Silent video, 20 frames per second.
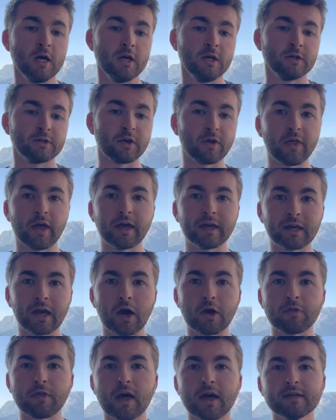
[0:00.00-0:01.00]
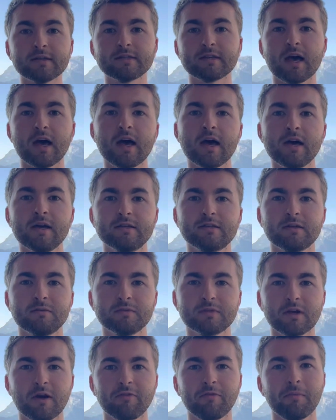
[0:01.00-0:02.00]
So there you go. There's some
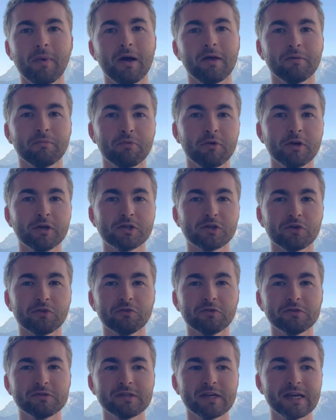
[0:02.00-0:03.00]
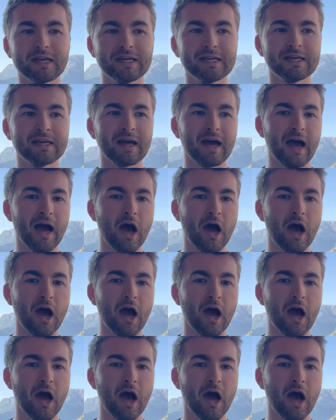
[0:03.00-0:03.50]
stuff about the pre-shot routine.